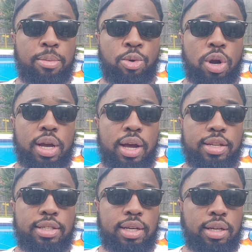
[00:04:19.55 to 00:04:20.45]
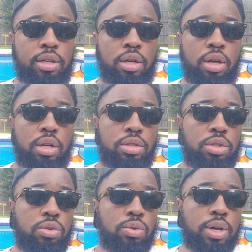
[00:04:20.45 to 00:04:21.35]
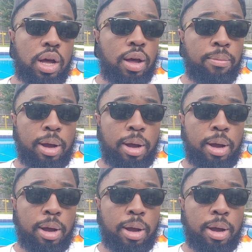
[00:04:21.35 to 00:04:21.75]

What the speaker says: But more content to come.